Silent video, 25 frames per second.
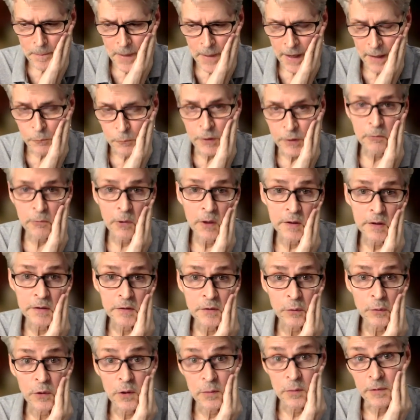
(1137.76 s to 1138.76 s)
And we run a
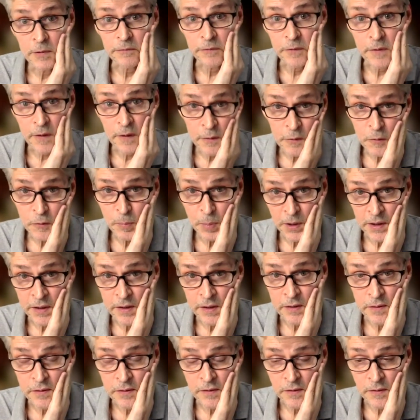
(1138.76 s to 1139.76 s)
tournament for those
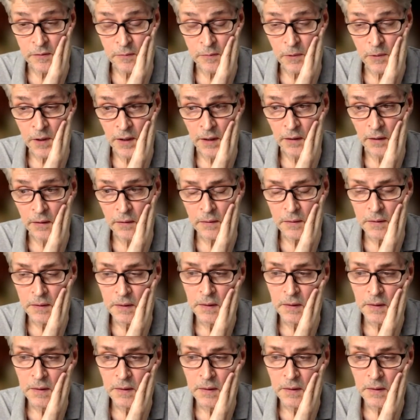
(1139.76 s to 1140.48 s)
players as well.